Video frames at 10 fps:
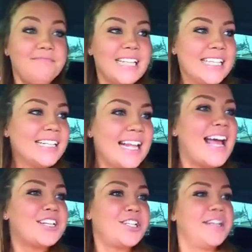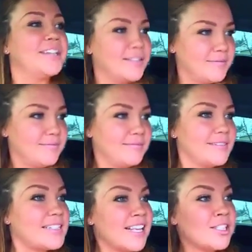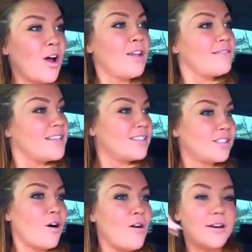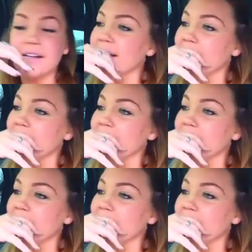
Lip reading: in the last year since all of this started.